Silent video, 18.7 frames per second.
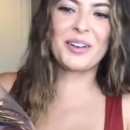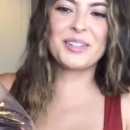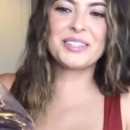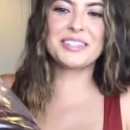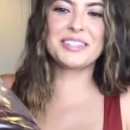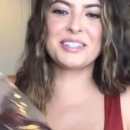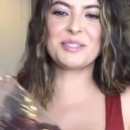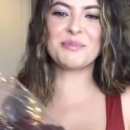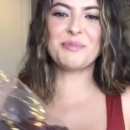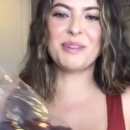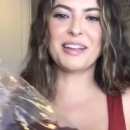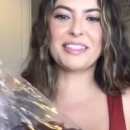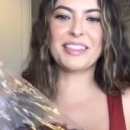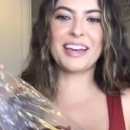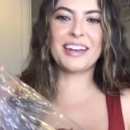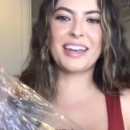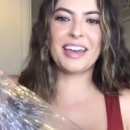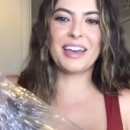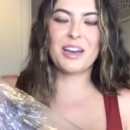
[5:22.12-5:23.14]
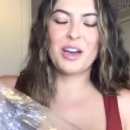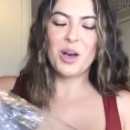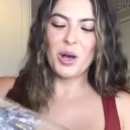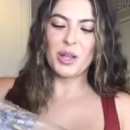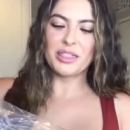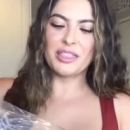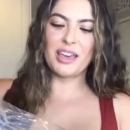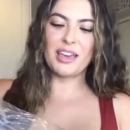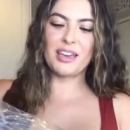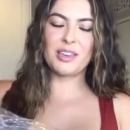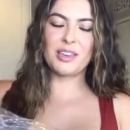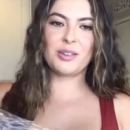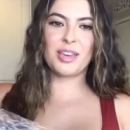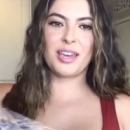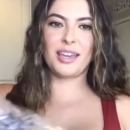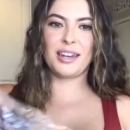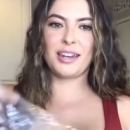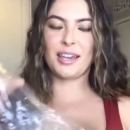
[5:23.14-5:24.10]
Heritage Month Ayydé. Thank you,
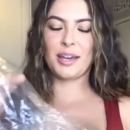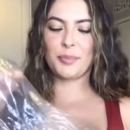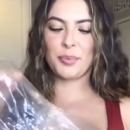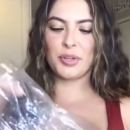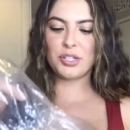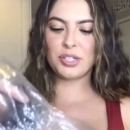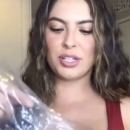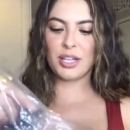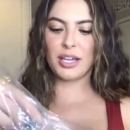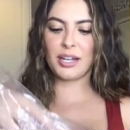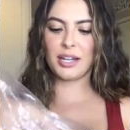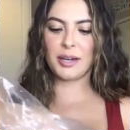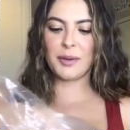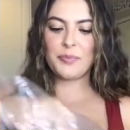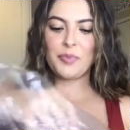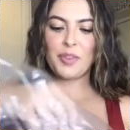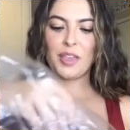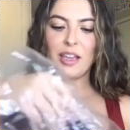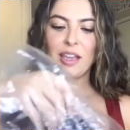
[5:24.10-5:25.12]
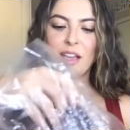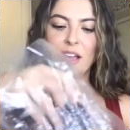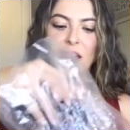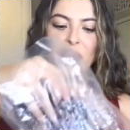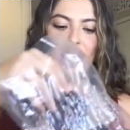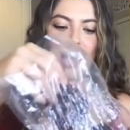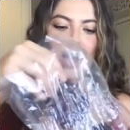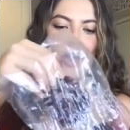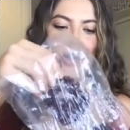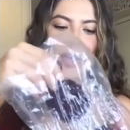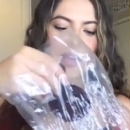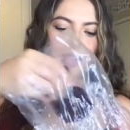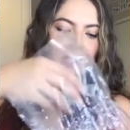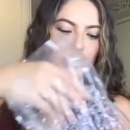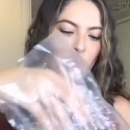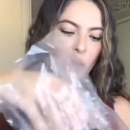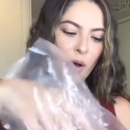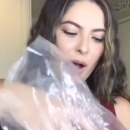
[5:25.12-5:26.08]
Katie. I appreciate it.
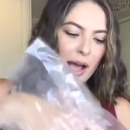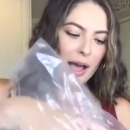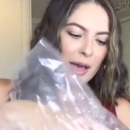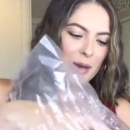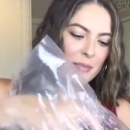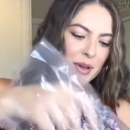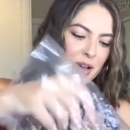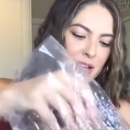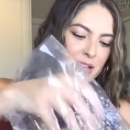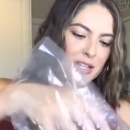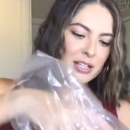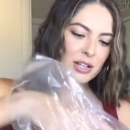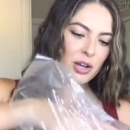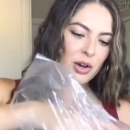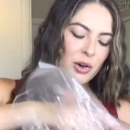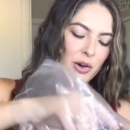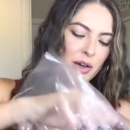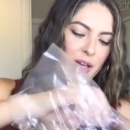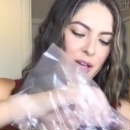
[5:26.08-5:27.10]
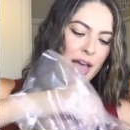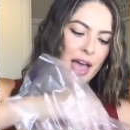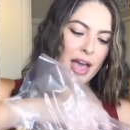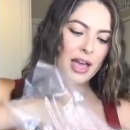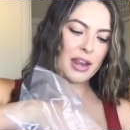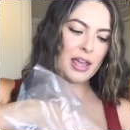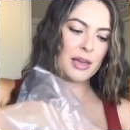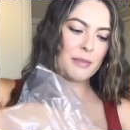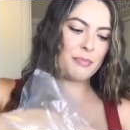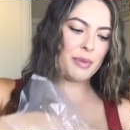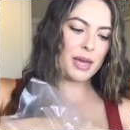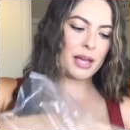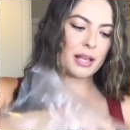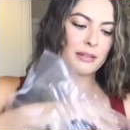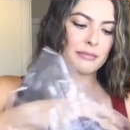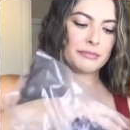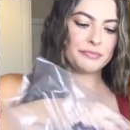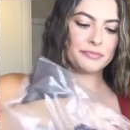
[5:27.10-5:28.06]
Okay, so I'm gonna go ahead and
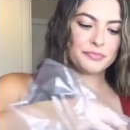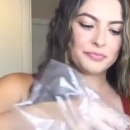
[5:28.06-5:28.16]
pick